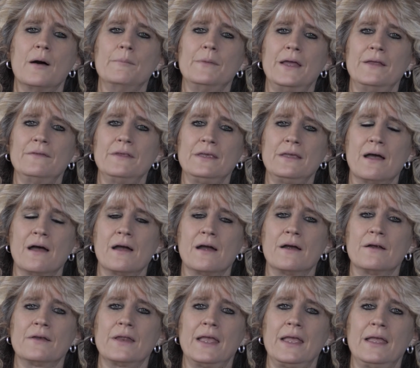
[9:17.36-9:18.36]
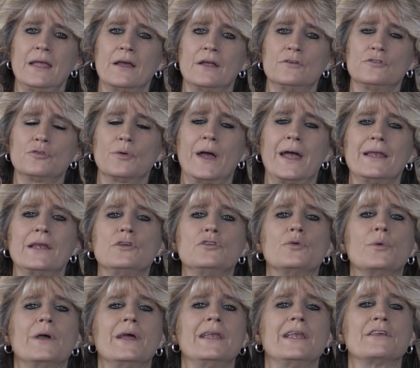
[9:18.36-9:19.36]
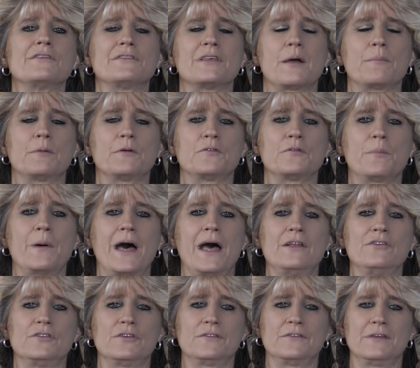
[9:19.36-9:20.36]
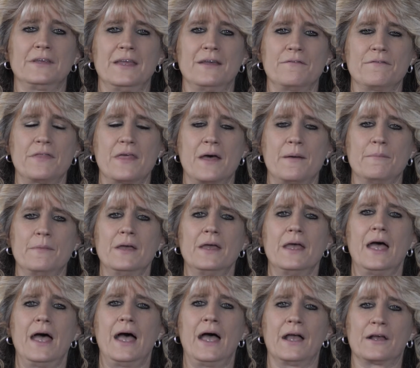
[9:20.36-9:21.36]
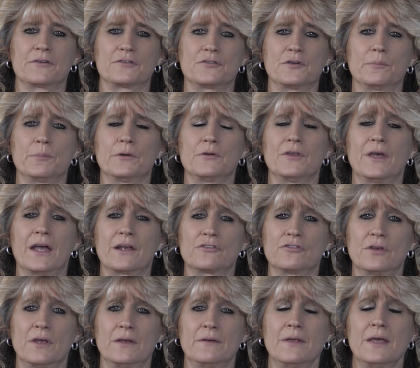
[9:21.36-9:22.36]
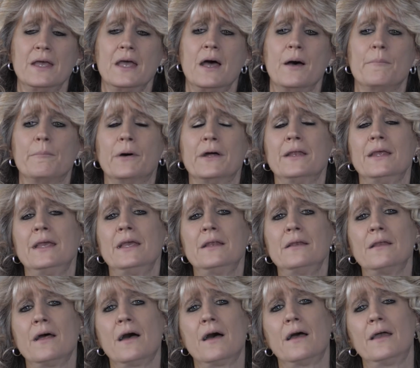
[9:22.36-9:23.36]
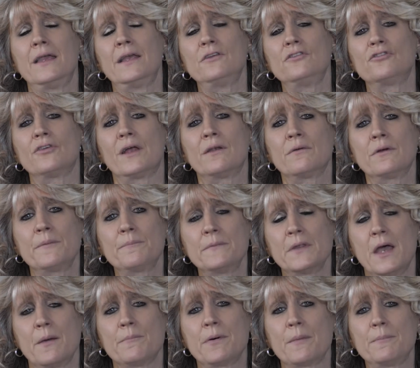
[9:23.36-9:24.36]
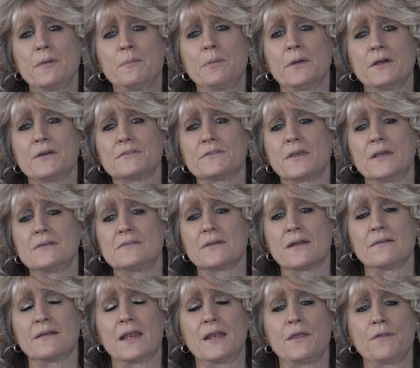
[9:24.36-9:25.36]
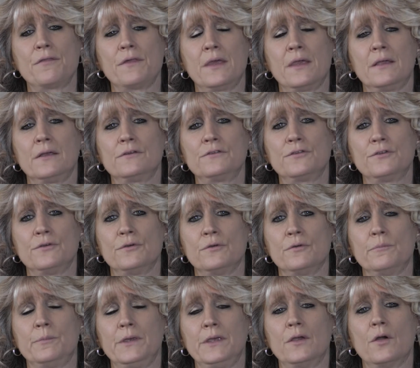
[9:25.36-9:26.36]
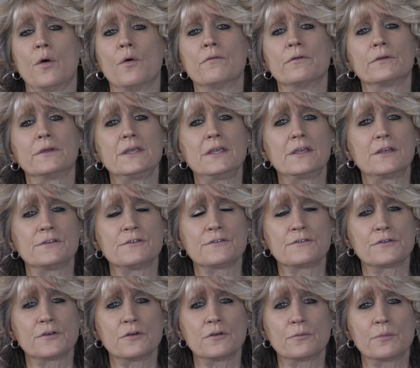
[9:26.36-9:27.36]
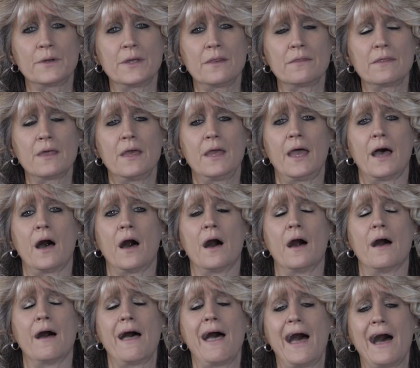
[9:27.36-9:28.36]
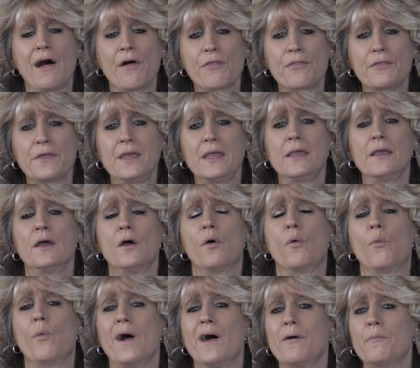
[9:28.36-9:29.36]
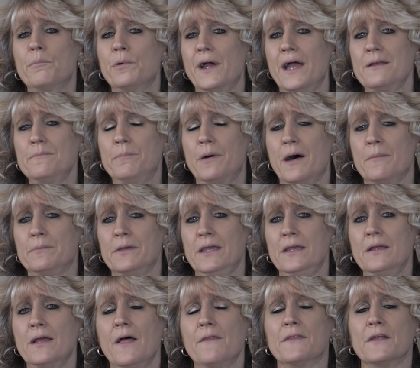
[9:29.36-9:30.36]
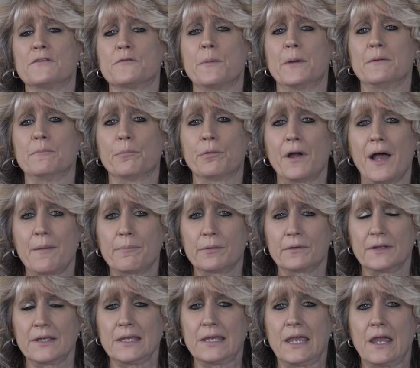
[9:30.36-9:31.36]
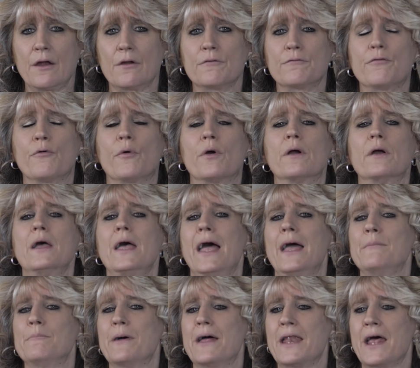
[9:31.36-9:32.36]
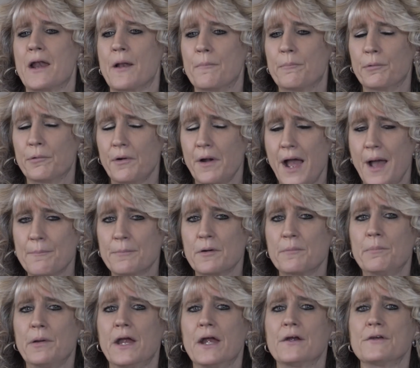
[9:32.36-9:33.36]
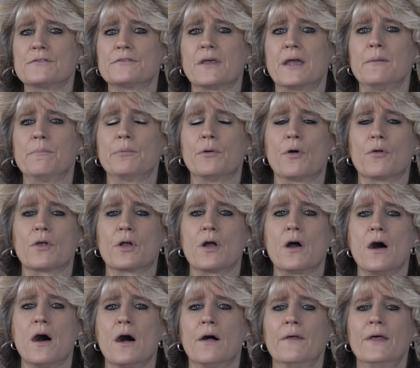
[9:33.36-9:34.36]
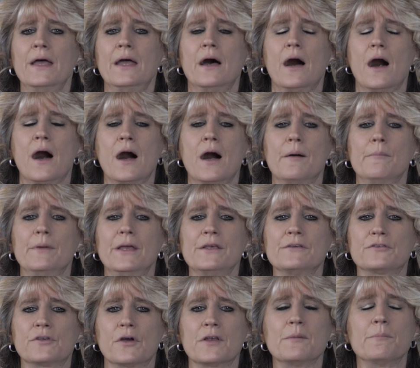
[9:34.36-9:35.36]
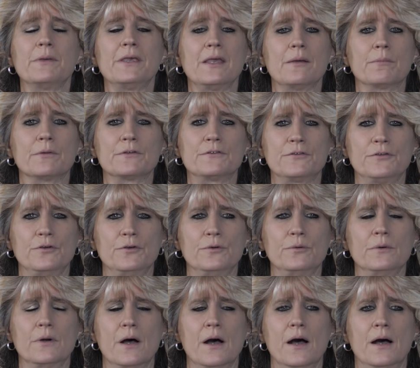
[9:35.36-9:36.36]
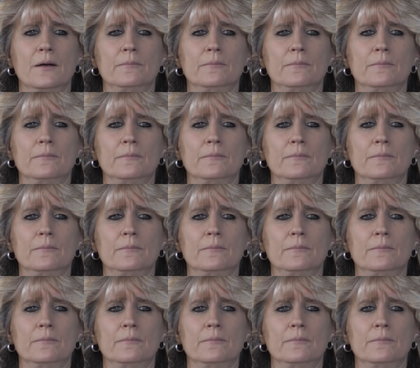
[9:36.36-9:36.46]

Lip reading: in the yard, and try to do it in a separate spot just to give them extra protection. But in general, puppy parasites aren't anything to be overly concerned with. A healthy, well-bred puppy that's been properly cared for and been on a proper parasite protocol is going to be able to